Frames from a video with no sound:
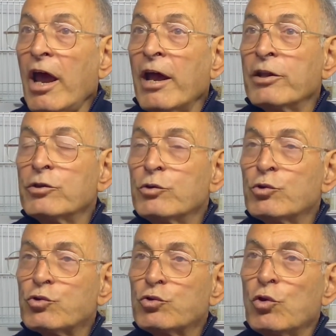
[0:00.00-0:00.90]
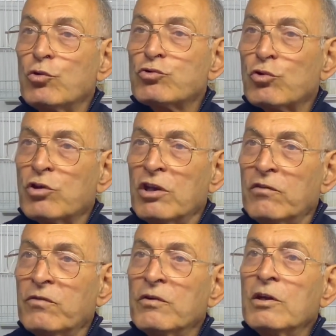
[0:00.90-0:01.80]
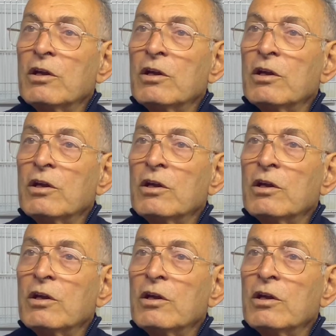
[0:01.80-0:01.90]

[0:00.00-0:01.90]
and you should also give